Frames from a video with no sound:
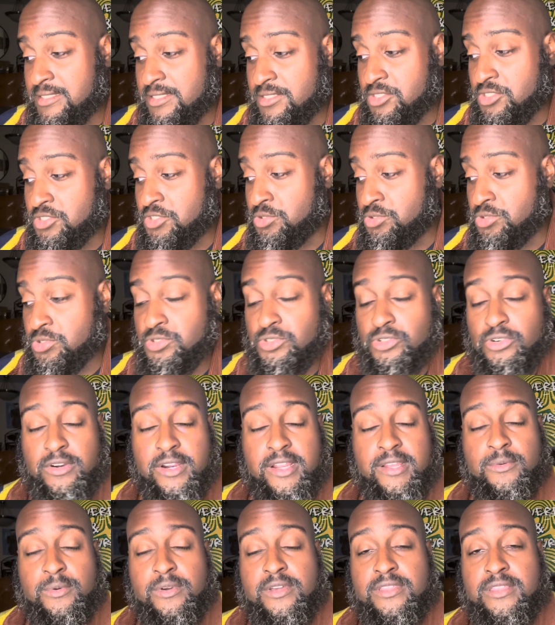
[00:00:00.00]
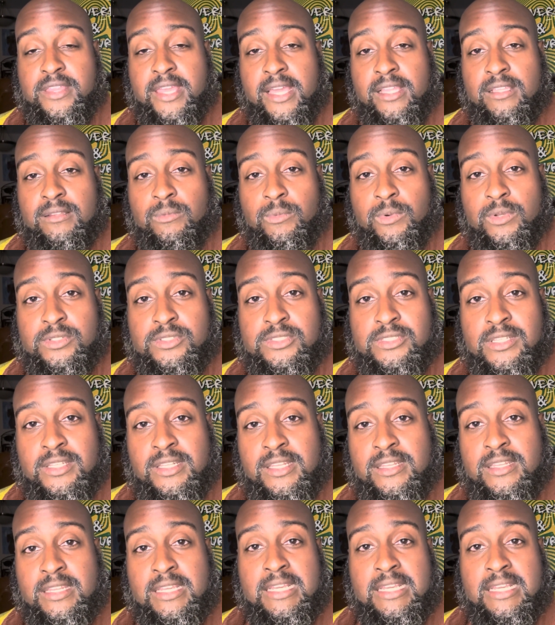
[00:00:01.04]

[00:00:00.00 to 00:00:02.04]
this new story with Caleb Wilson, and